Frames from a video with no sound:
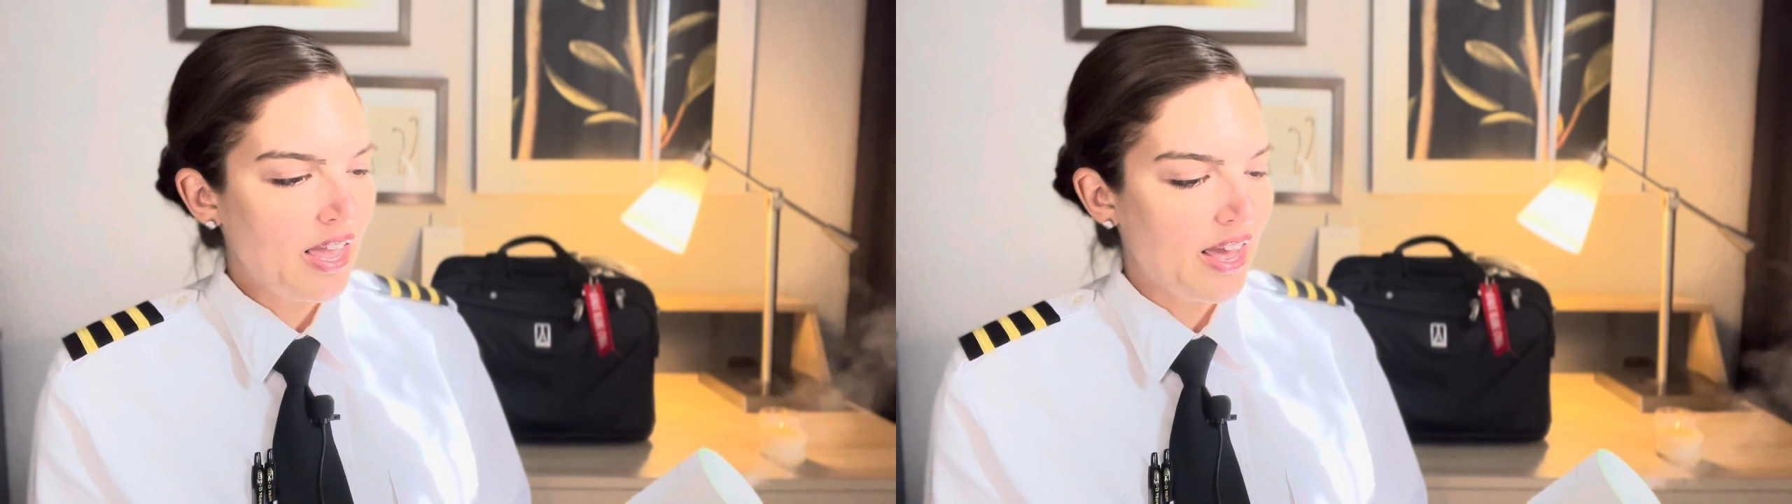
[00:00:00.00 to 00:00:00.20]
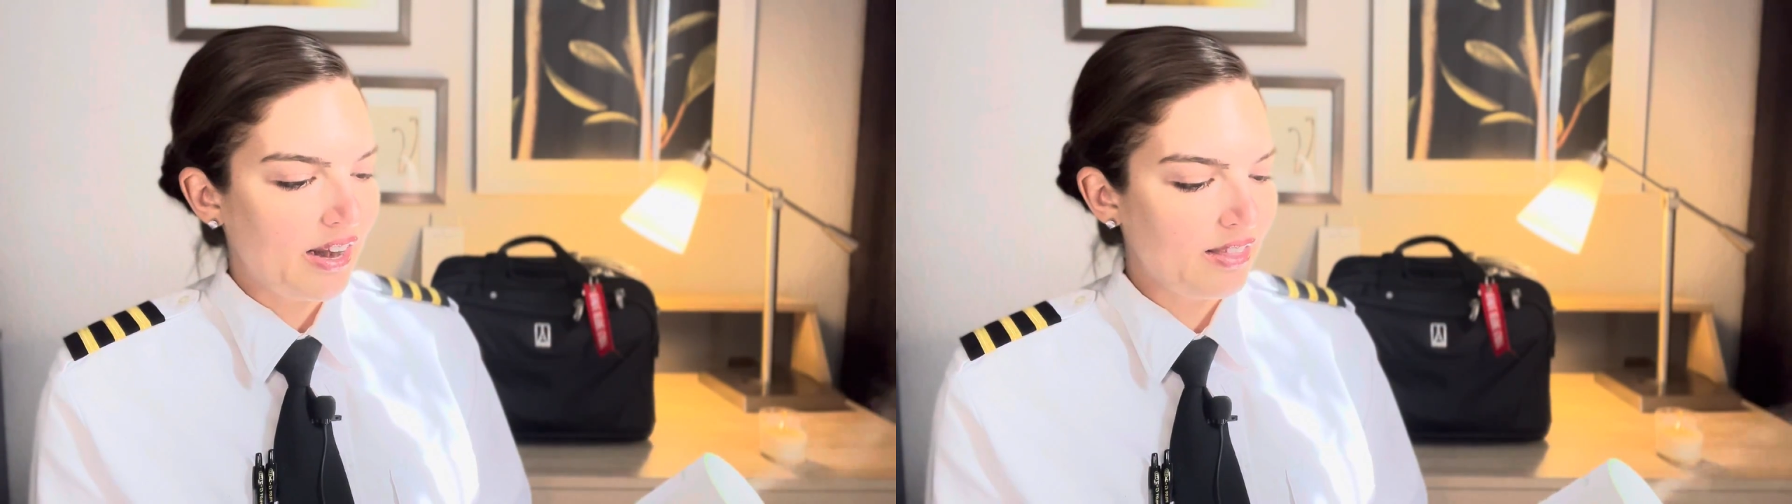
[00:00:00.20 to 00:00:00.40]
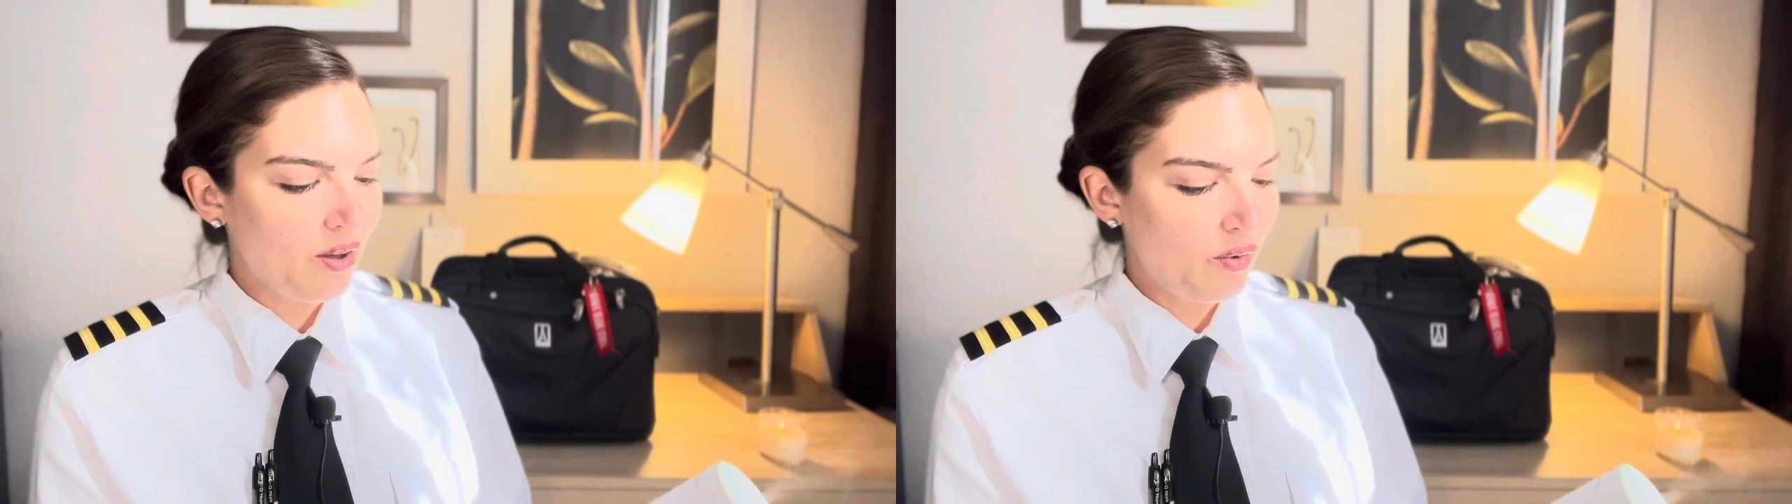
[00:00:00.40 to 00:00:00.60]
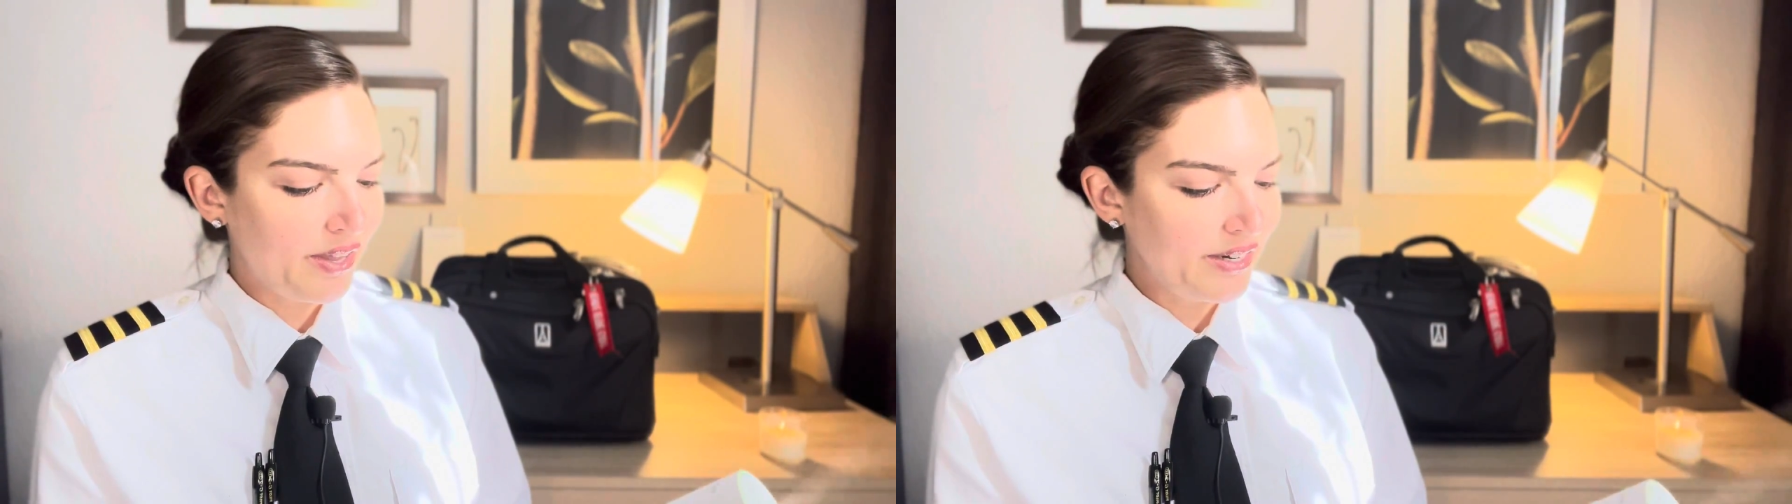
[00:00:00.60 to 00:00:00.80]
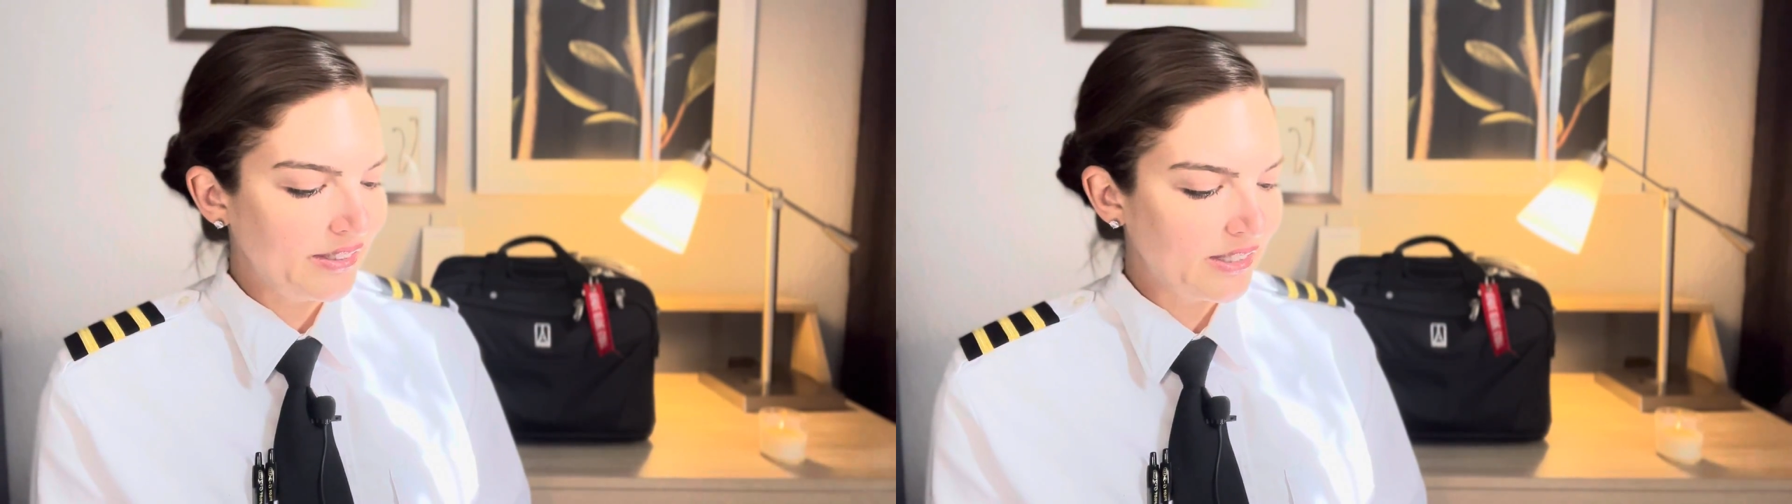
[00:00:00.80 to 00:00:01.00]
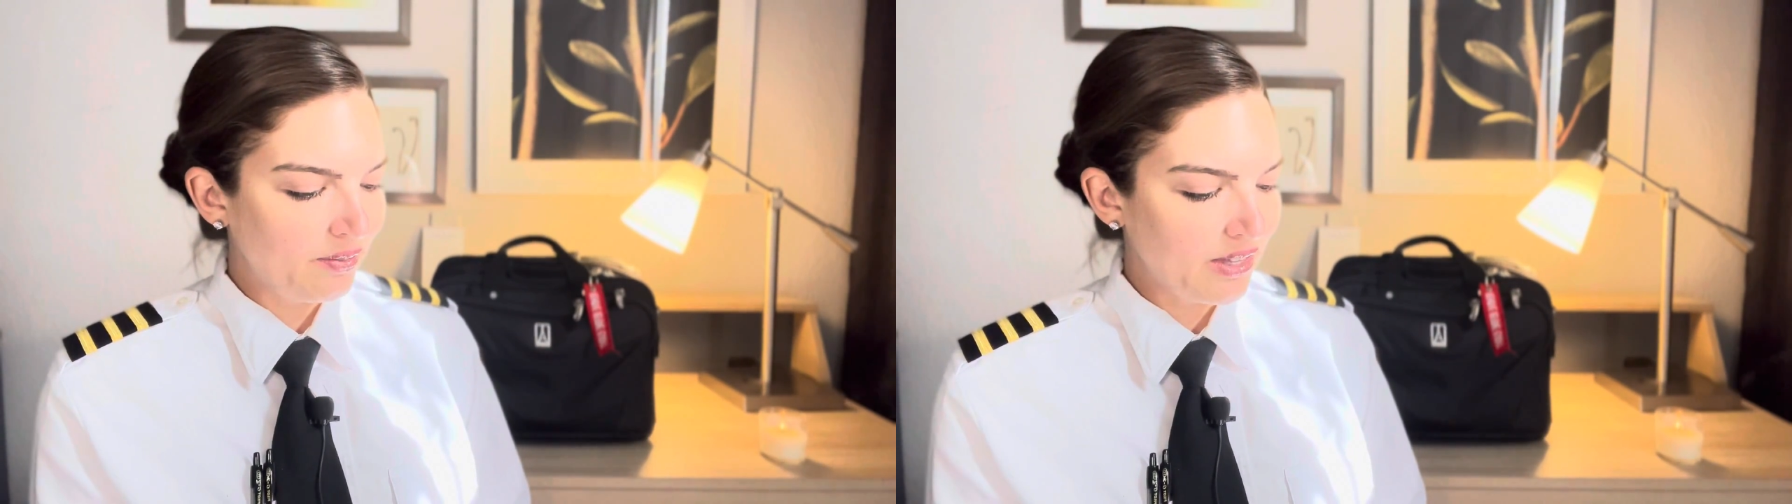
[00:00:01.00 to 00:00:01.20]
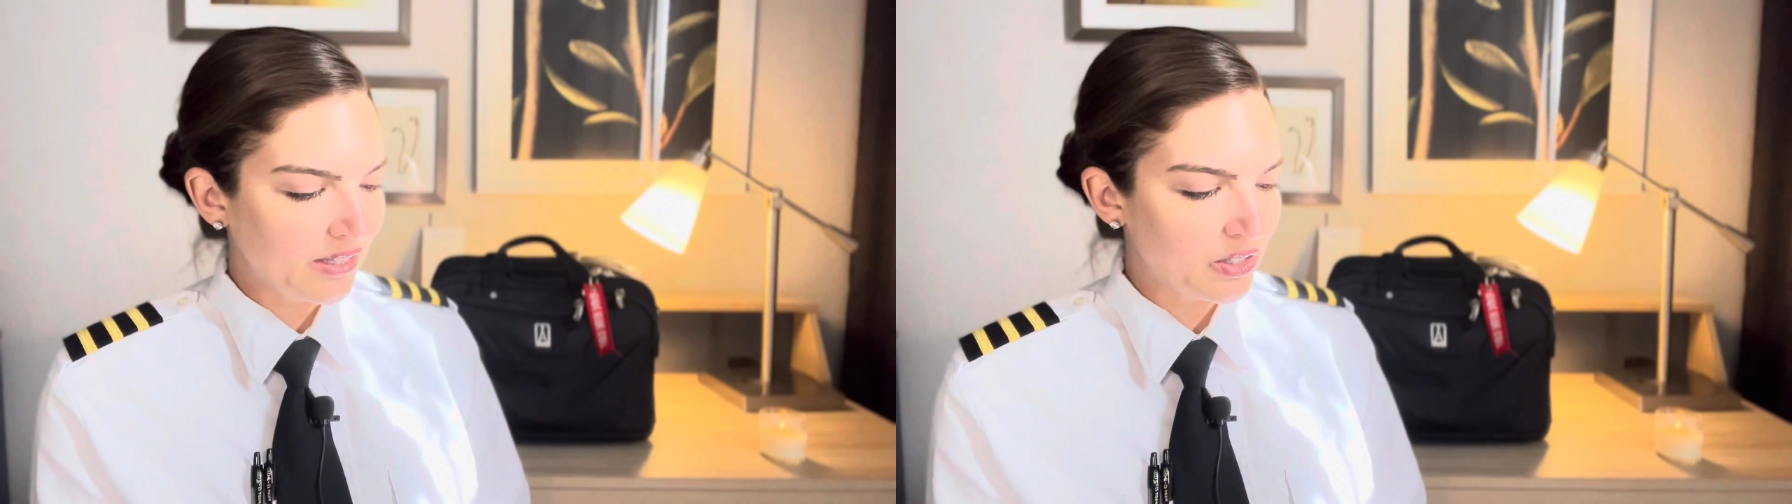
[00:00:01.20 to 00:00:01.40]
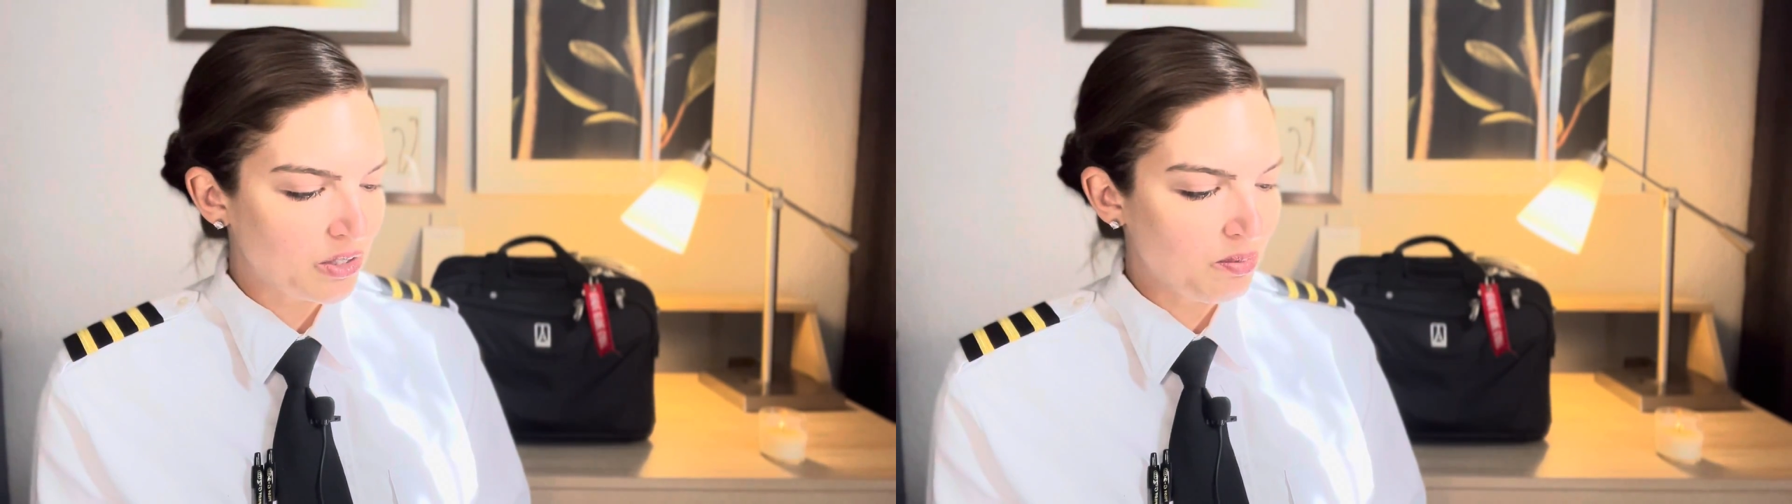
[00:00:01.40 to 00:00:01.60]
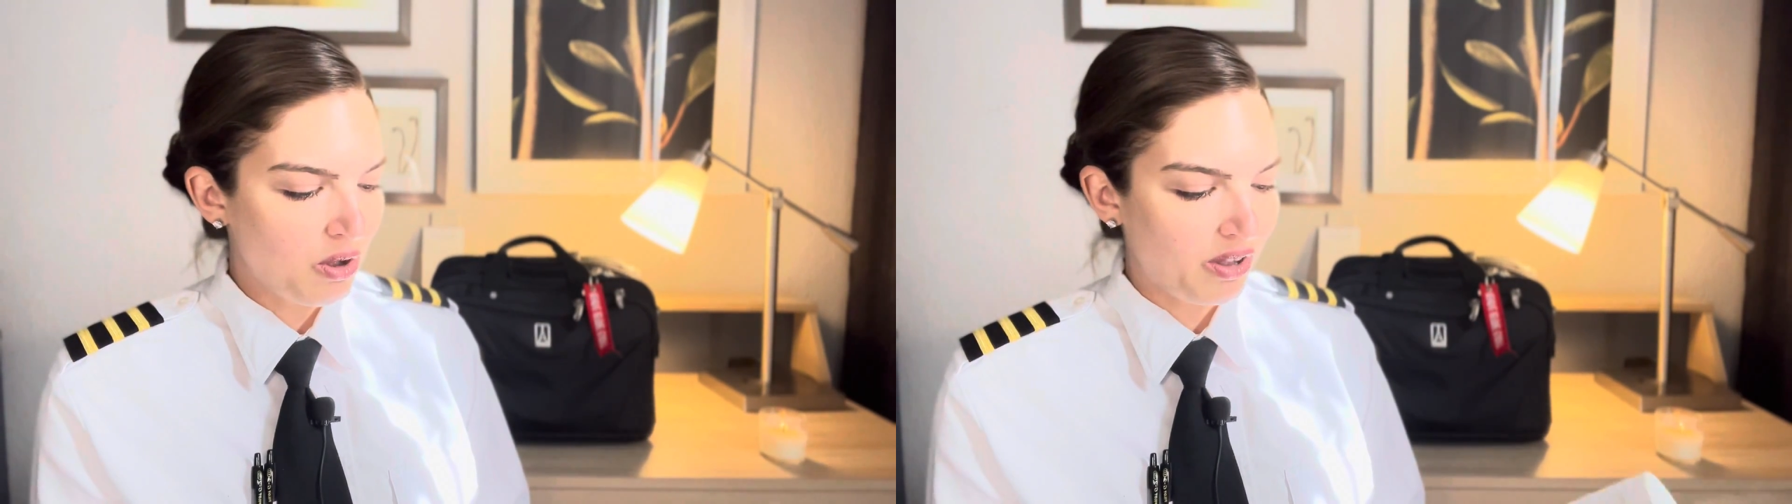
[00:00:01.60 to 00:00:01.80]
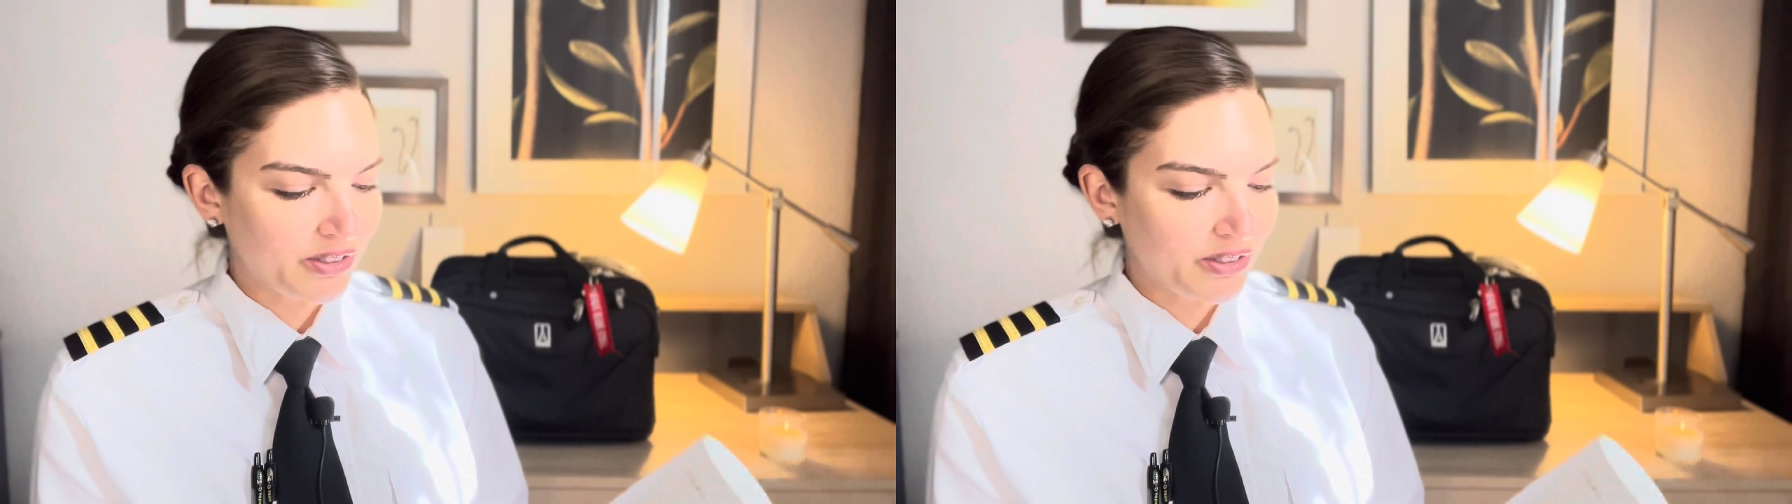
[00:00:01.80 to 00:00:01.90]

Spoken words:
And I thought, well, I need something that's small.